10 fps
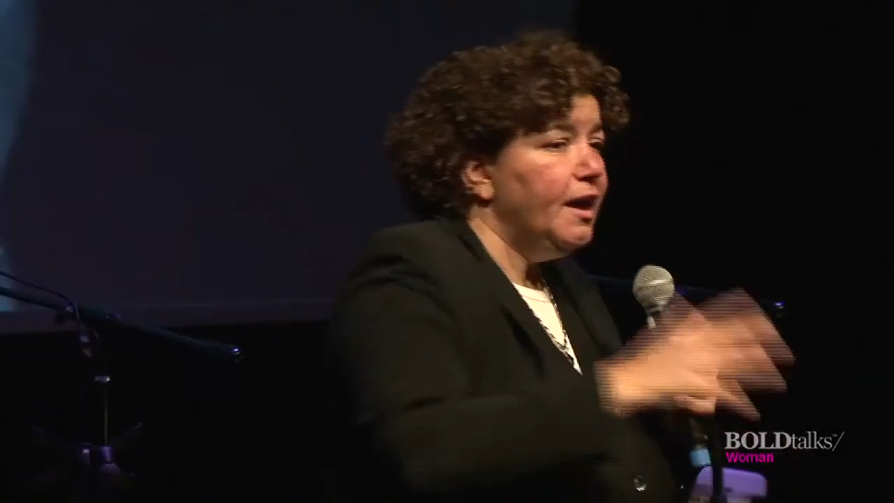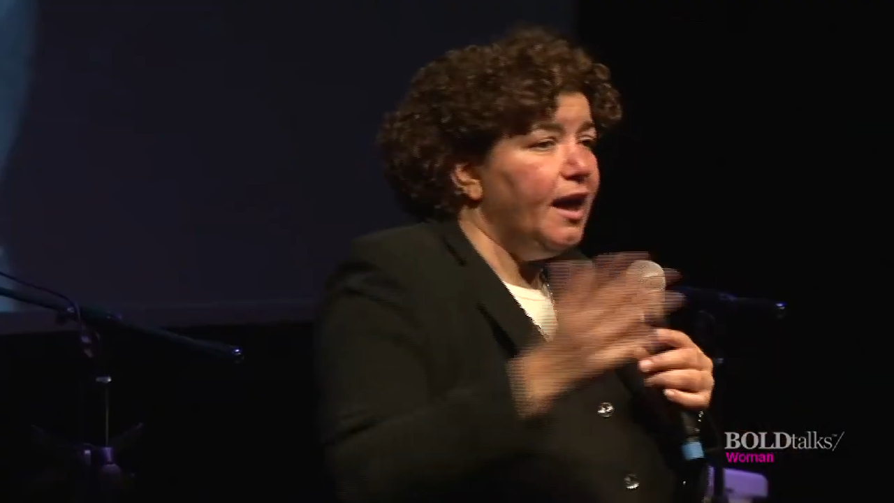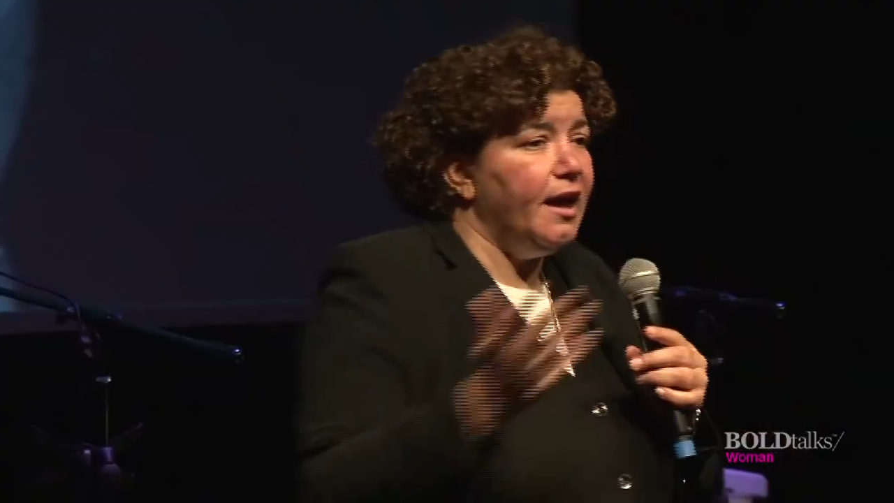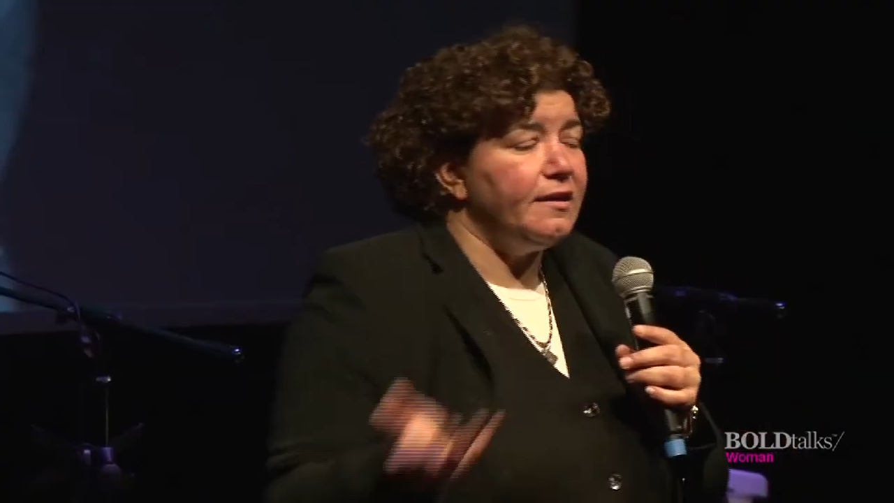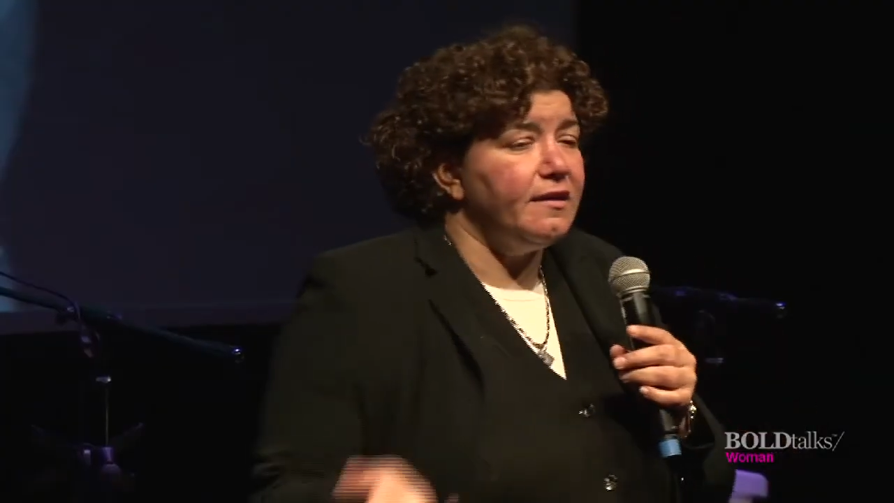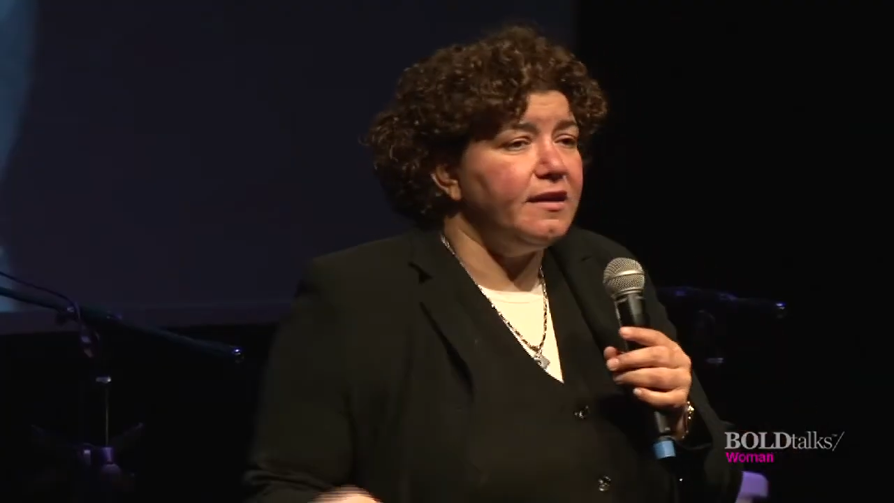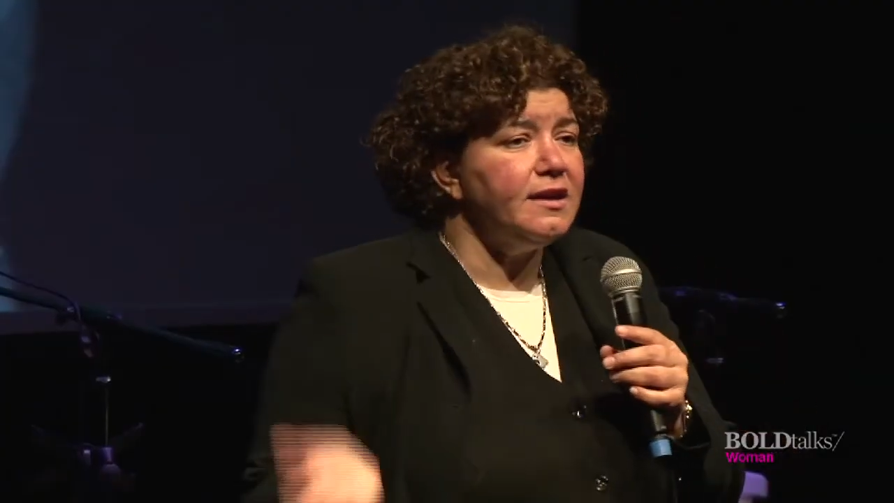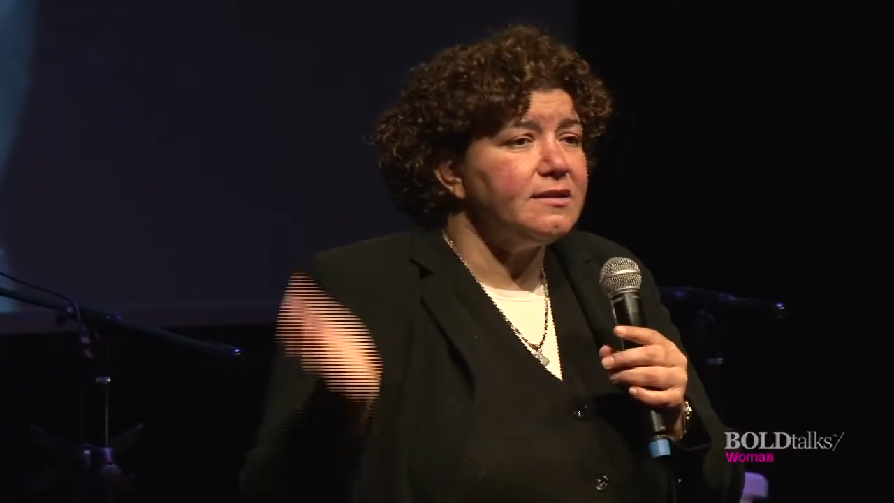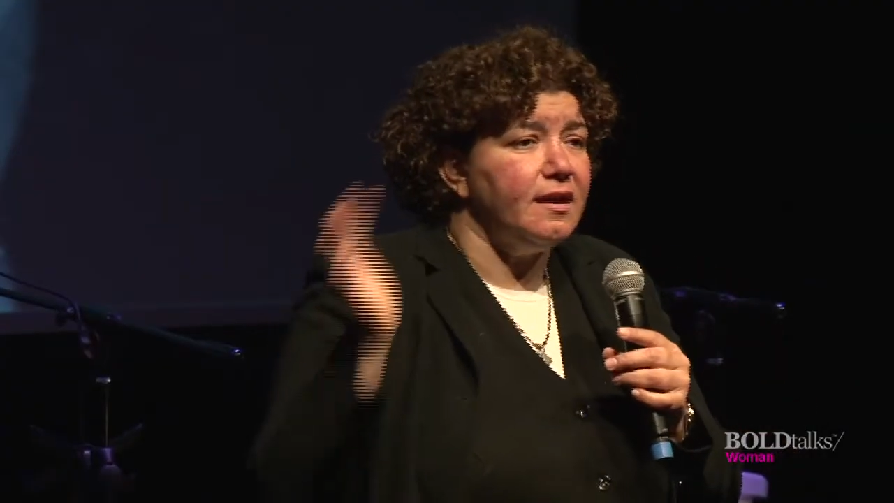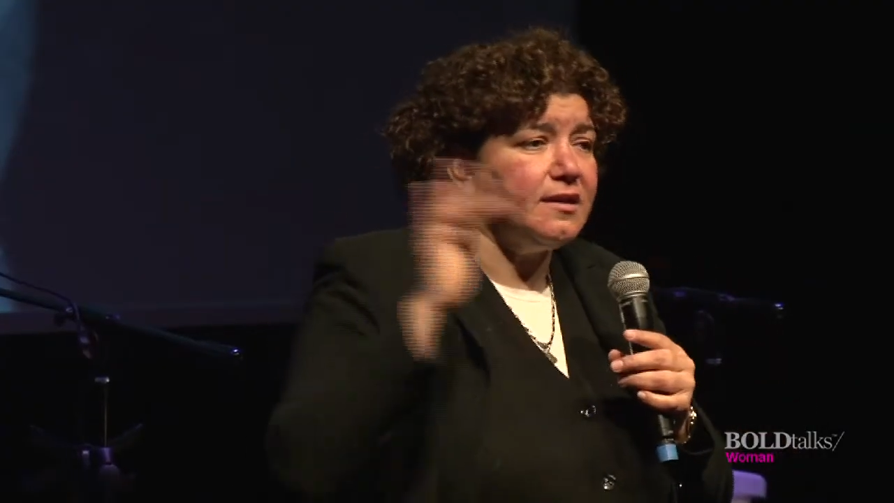uh, the
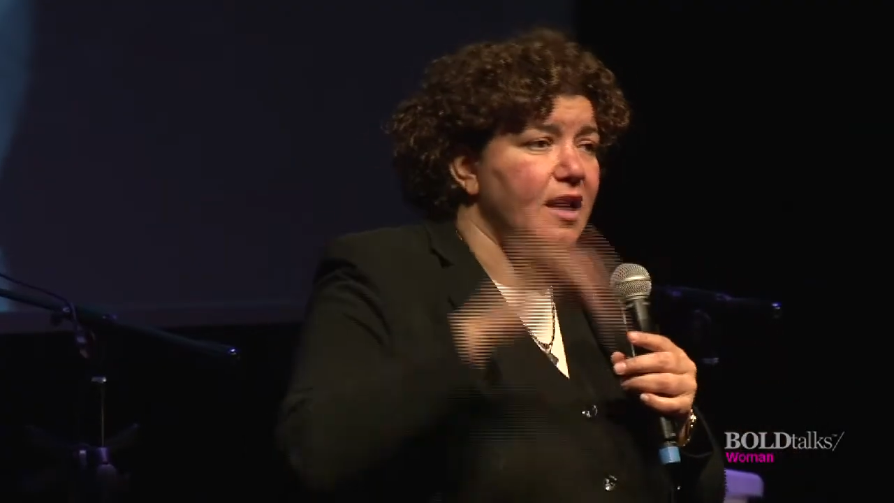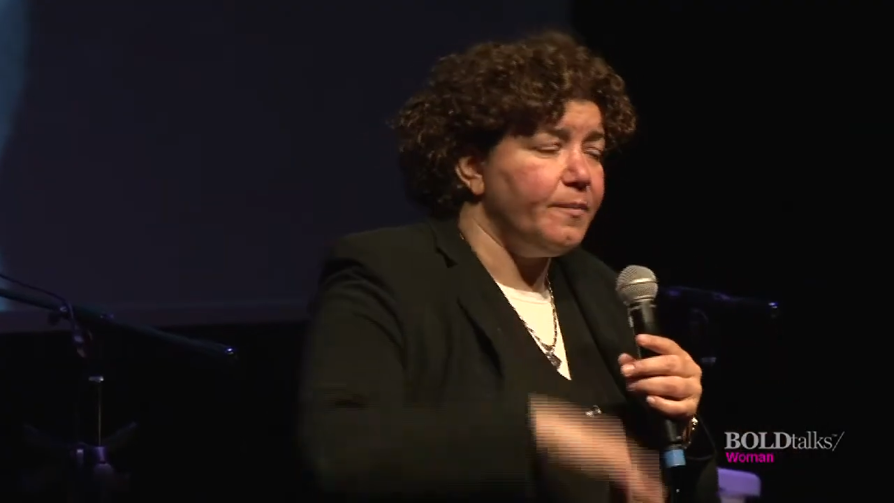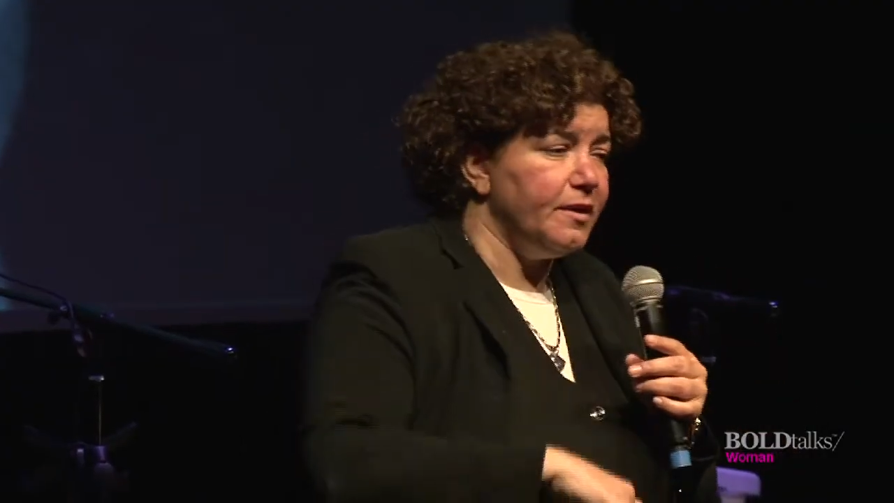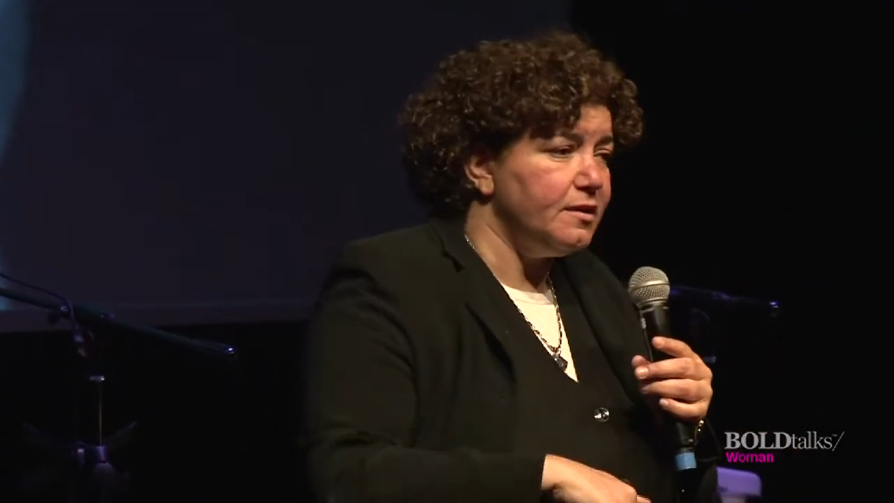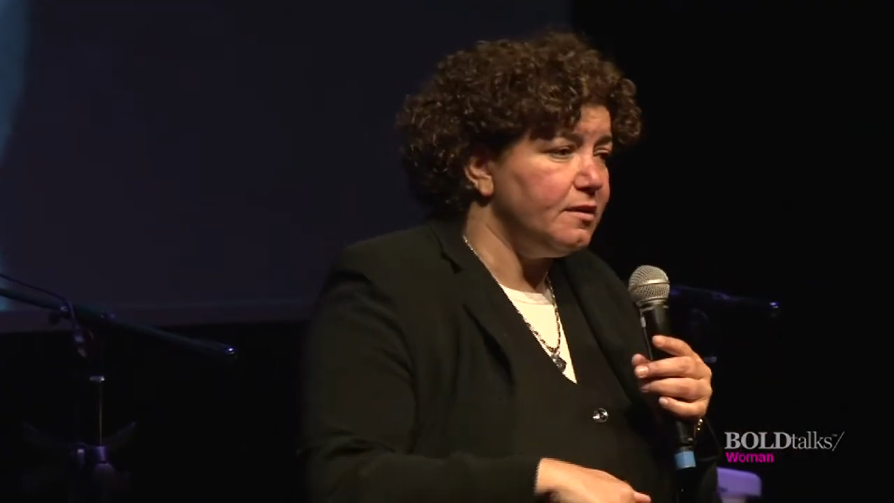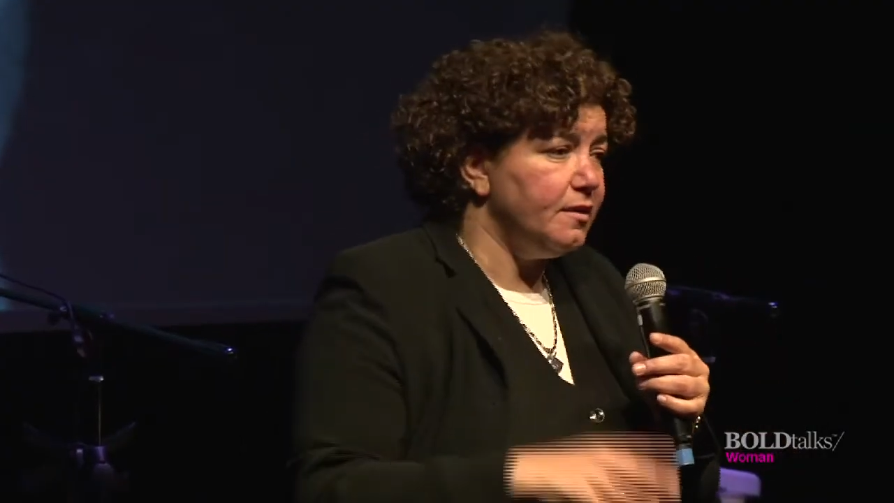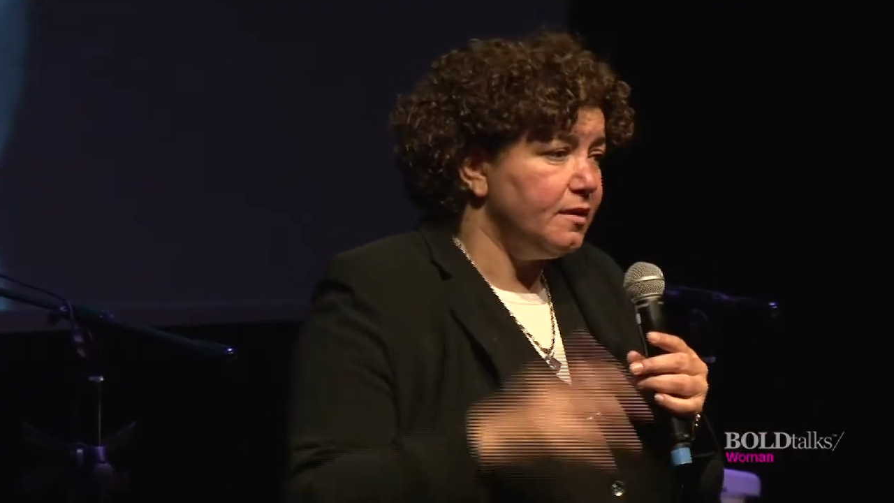things that happened